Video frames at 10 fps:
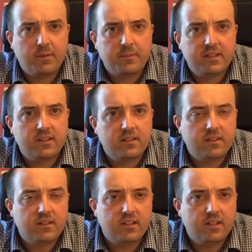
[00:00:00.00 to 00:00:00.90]
I mean,
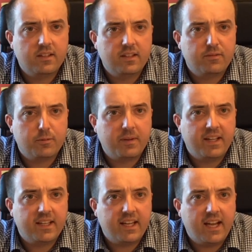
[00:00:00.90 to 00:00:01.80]
if you're
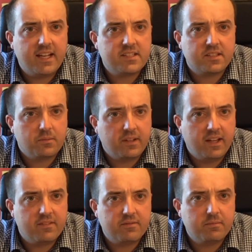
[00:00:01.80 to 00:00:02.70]
paying cash, then we
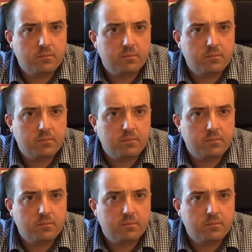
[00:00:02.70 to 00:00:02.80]
have